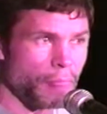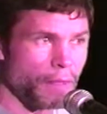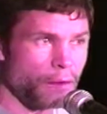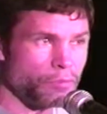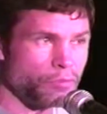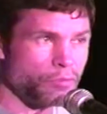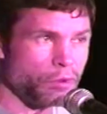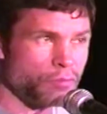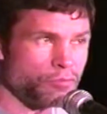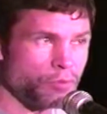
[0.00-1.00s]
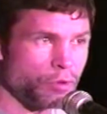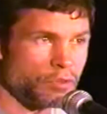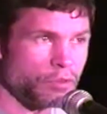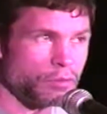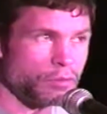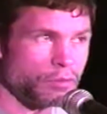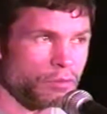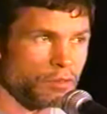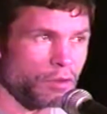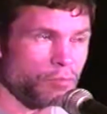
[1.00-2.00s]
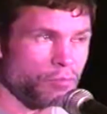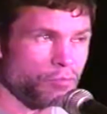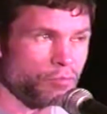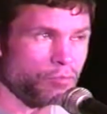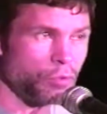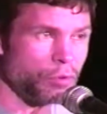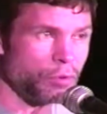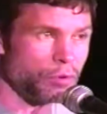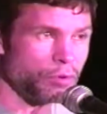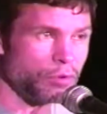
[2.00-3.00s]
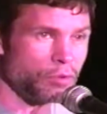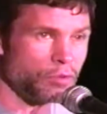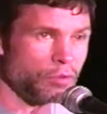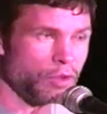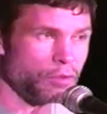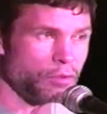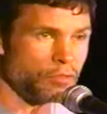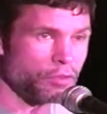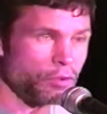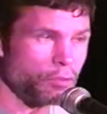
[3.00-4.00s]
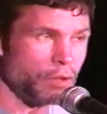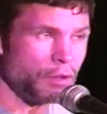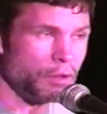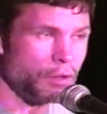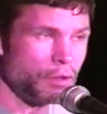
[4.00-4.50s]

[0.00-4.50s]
I was very fortunate some 4 years later or so when